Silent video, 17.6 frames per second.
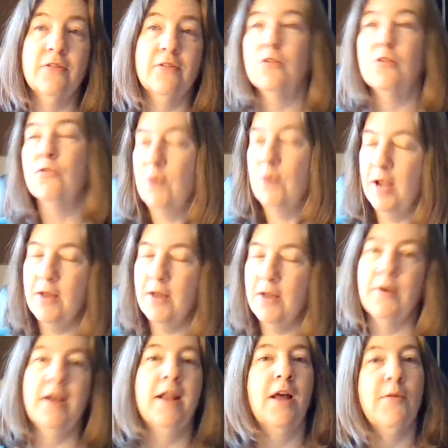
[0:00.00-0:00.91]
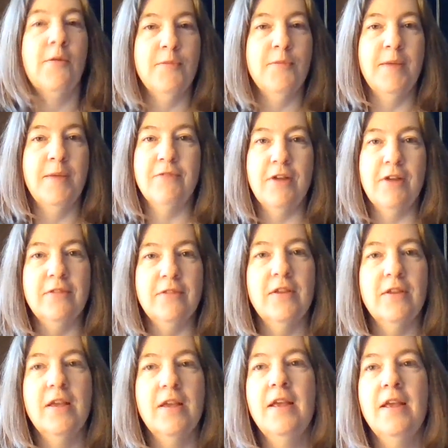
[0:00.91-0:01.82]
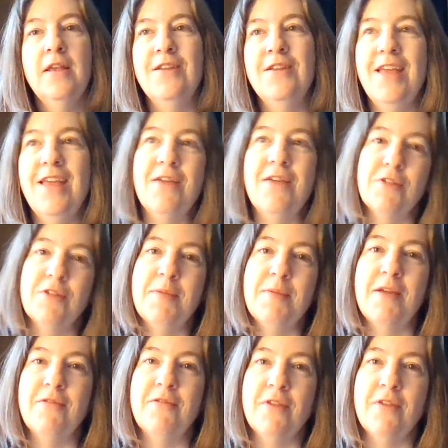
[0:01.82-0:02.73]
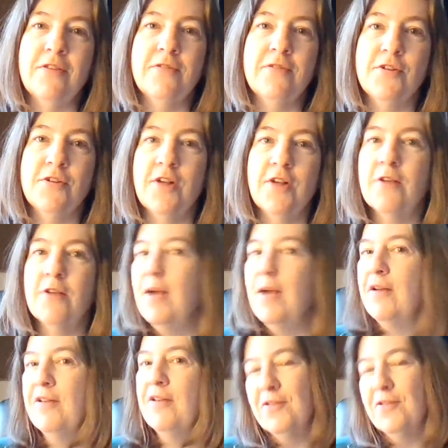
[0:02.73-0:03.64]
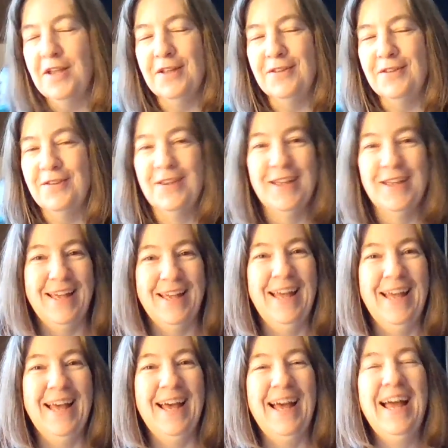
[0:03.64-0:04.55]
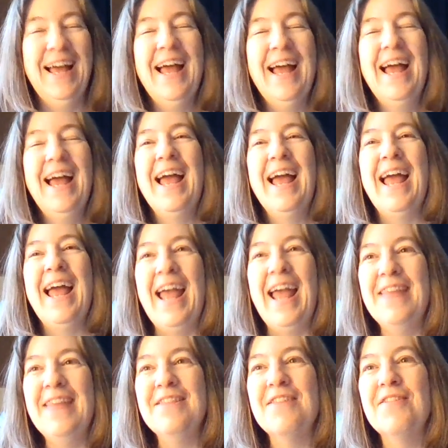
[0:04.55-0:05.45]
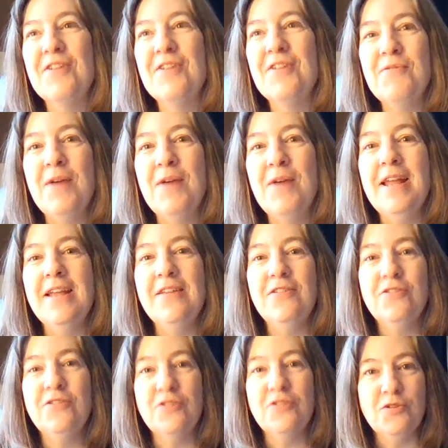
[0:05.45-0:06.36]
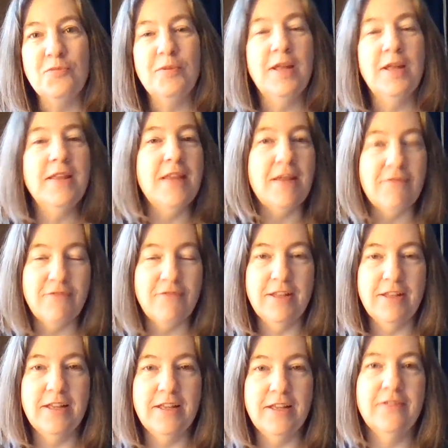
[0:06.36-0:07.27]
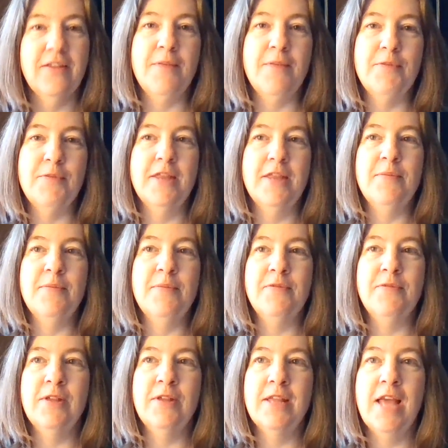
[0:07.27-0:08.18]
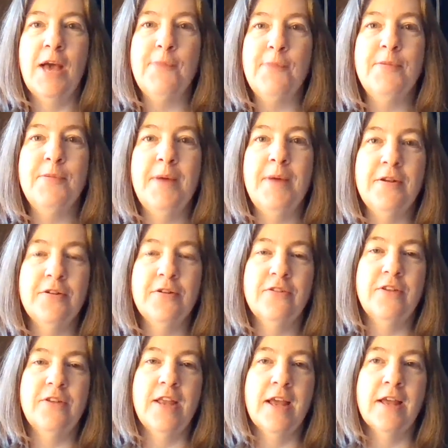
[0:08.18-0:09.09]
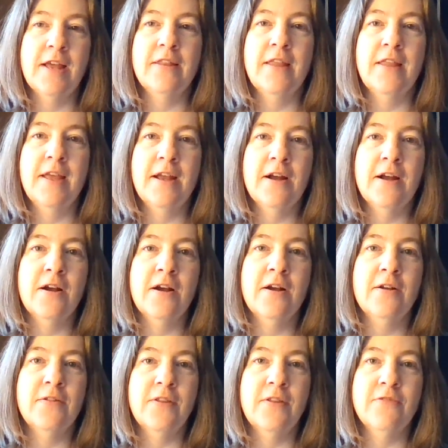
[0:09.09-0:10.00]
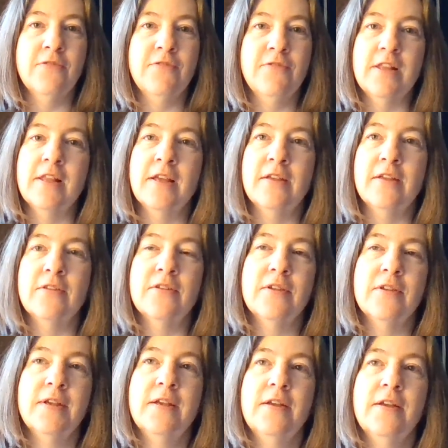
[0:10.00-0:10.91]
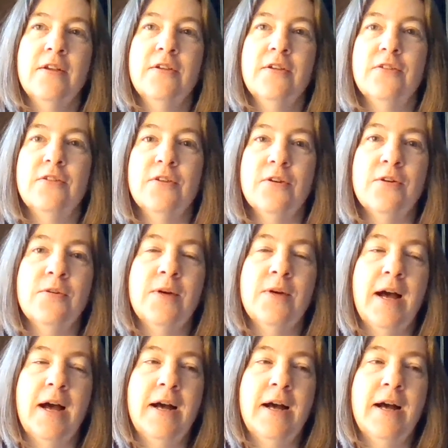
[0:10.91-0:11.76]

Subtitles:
a great way to help them make friends. You can't really make friends if you're not around other kids. And the third way is to play that feelings game with them and really help them understand their feelings. So